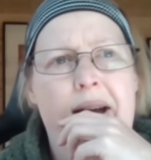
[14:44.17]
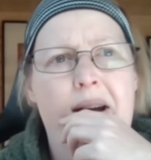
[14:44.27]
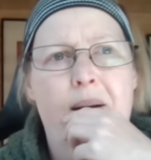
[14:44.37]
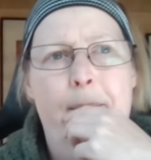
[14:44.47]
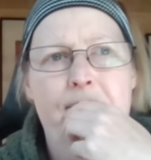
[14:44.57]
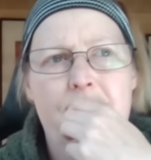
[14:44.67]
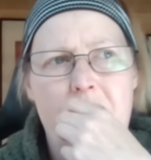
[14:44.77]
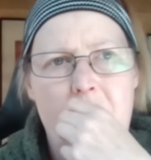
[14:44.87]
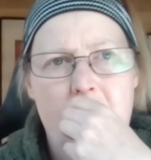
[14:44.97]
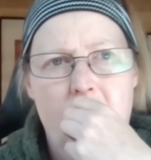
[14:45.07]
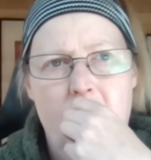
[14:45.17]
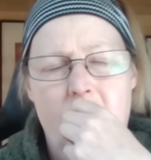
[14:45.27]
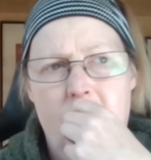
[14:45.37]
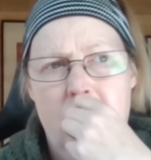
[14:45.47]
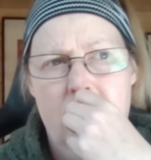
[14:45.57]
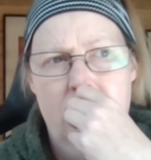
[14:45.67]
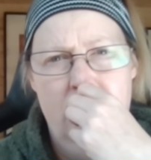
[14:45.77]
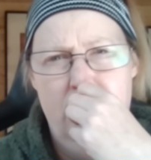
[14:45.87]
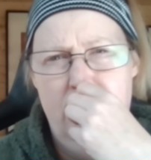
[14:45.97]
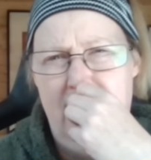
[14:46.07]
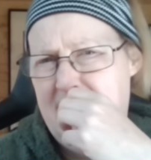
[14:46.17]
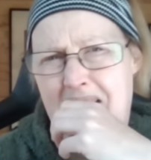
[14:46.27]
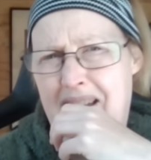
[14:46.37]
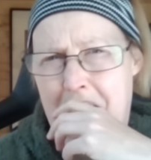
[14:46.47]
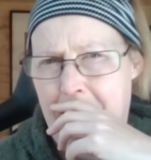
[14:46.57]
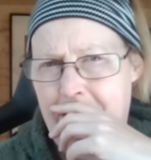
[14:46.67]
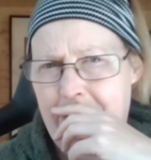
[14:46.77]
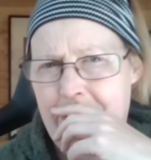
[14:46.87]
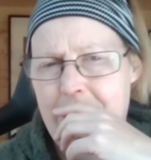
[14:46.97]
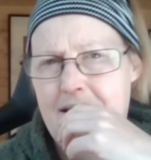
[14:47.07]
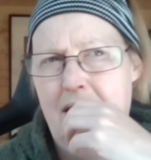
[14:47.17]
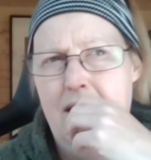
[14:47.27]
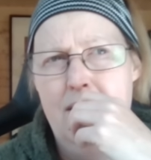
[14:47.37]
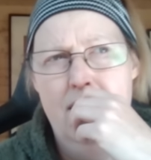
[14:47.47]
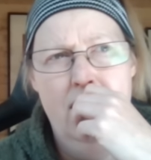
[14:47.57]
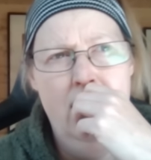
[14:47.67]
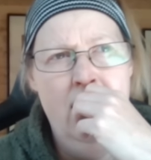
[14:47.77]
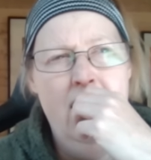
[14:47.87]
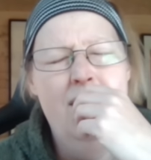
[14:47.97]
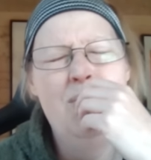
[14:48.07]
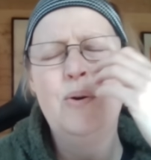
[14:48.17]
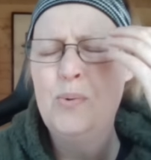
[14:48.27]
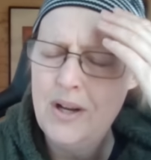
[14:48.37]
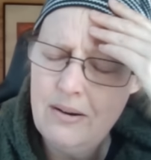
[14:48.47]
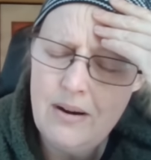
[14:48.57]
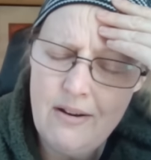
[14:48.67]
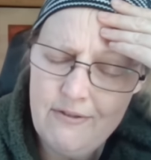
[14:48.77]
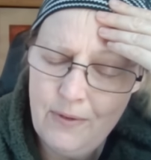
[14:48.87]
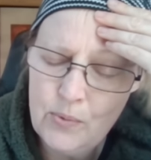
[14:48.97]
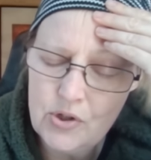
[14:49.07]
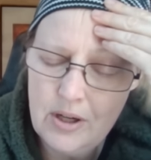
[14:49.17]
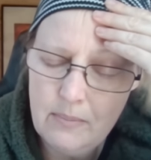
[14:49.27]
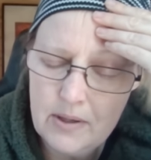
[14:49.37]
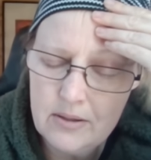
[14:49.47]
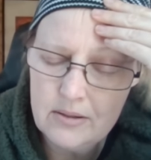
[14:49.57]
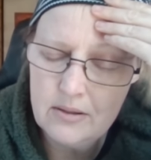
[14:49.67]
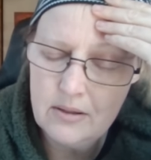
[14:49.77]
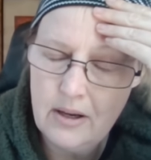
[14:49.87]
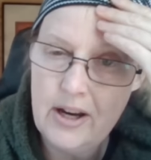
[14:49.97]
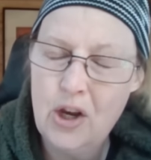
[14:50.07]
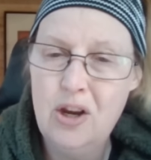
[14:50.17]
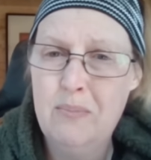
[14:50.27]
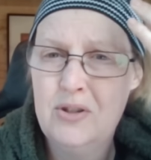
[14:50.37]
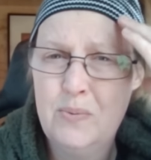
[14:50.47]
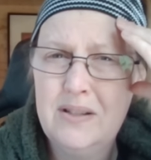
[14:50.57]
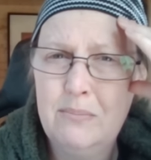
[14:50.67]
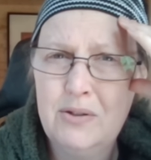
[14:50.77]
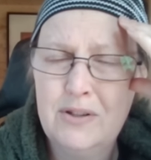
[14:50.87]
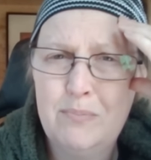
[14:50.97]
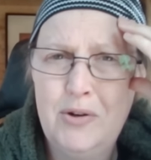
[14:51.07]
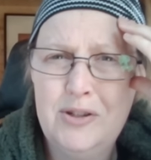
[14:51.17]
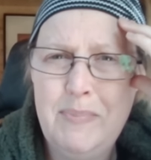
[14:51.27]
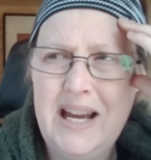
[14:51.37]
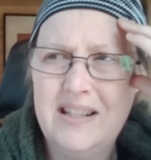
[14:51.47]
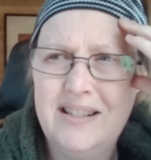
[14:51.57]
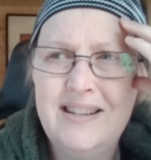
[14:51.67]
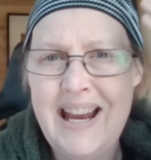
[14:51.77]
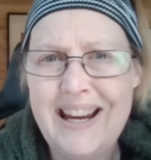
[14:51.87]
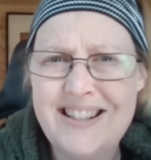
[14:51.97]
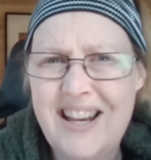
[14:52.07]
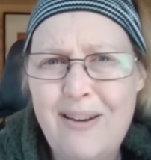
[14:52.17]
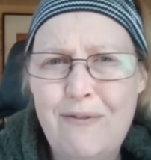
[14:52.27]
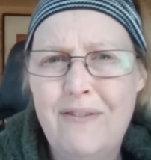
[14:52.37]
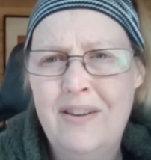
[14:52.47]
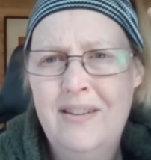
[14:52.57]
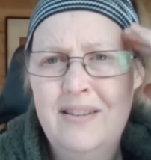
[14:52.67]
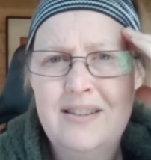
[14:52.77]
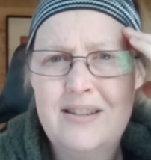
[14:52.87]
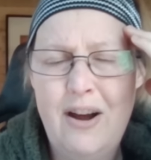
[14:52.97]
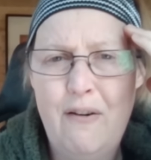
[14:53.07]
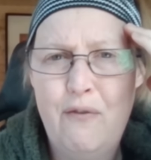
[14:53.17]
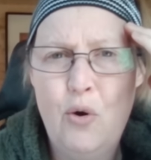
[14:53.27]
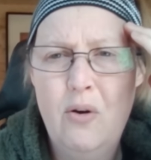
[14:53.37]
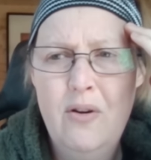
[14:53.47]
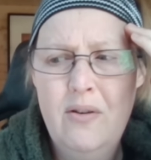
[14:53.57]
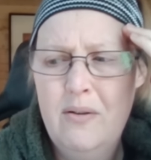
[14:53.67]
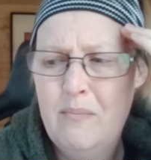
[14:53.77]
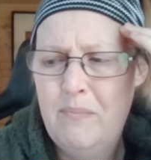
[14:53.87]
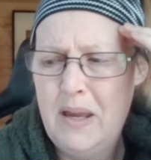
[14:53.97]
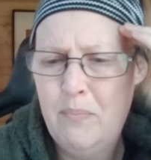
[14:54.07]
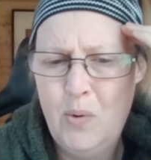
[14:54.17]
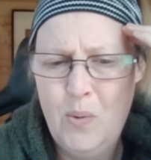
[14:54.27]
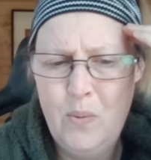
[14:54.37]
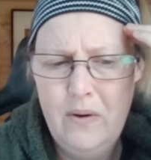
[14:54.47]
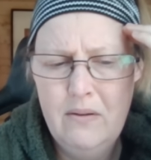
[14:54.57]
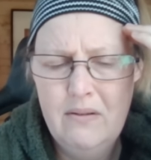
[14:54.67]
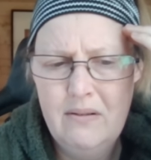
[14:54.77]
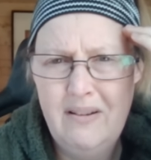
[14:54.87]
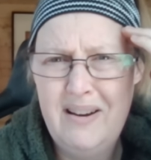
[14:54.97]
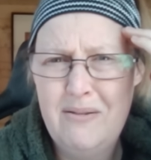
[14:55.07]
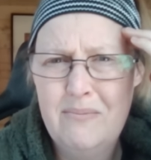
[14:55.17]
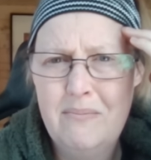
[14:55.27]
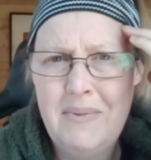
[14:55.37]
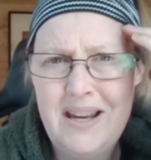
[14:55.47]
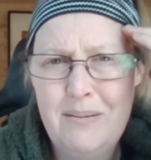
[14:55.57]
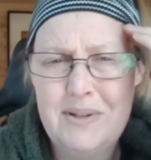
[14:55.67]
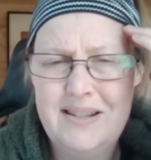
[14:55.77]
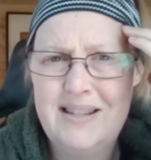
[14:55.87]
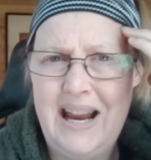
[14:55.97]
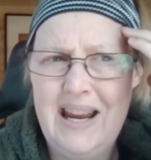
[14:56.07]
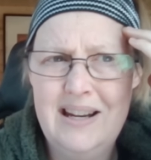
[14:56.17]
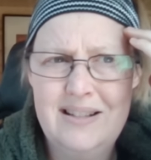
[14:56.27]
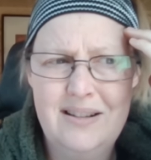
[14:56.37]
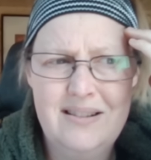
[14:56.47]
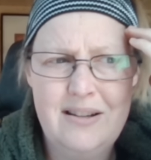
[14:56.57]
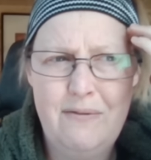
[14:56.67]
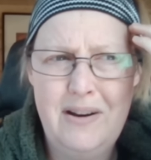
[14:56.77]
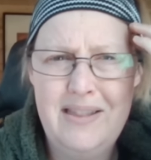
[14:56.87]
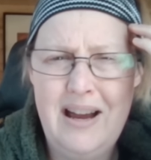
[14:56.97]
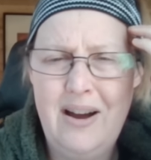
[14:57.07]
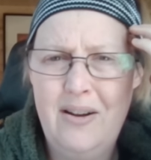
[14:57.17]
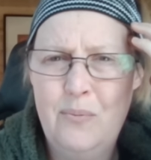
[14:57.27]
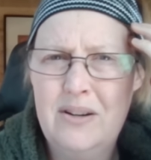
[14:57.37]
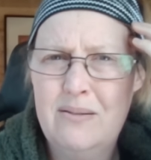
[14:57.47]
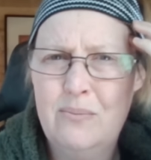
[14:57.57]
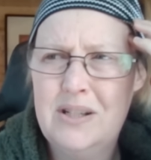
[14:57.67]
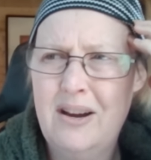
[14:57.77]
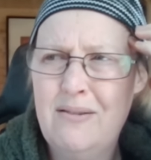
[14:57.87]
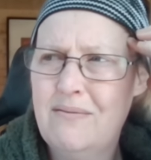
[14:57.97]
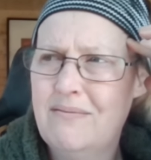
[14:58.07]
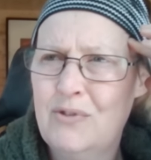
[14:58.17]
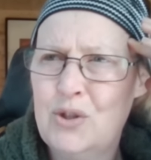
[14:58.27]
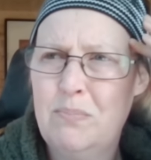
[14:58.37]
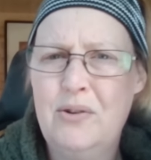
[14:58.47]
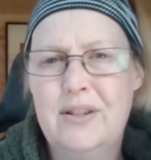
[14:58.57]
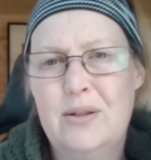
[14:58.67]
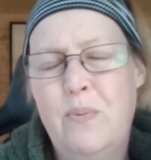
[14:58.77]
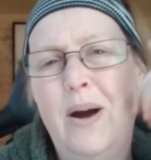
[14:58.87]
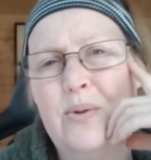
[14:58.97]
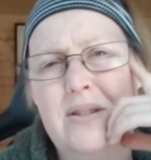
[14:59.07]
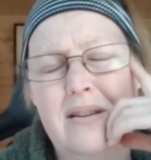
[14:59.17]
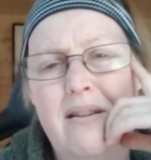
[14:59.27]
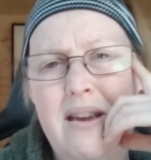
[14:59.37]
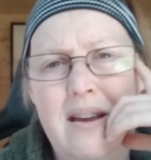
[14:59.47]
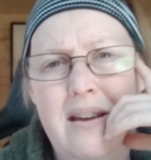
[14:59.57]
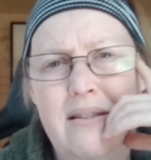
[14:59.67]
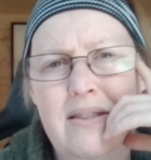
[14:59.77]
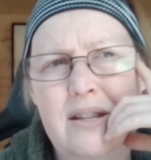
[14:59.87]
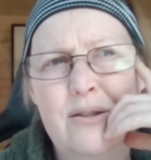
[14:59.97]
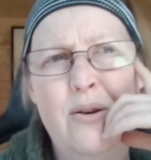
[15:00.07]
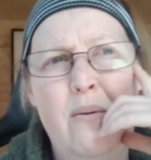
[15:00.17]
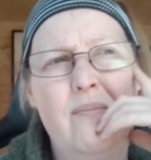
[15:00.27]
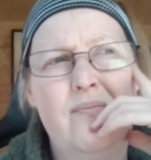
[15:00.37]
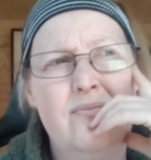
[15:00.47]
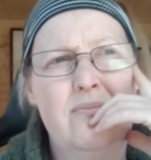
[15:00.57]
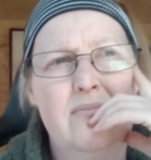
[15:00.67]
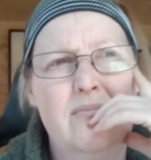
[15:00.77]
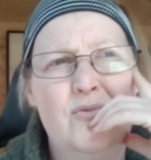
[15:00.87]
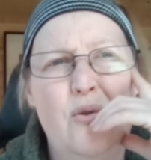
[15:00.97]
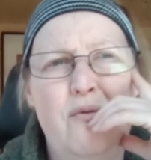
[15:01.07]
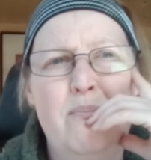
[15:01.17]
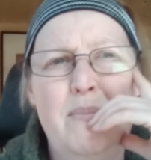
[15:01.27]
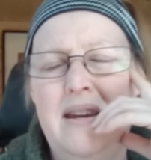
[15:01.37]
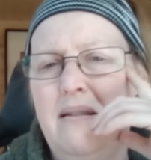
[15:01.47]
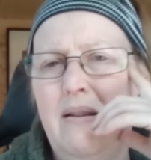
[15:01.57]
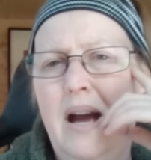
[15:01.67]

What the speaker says: That's it. So. And we all know, unfortunately, because like humans, we seem to respond better to negative stuff or people like making mistakes and stuff like that, we don't respond as well to, like, there's not sort of many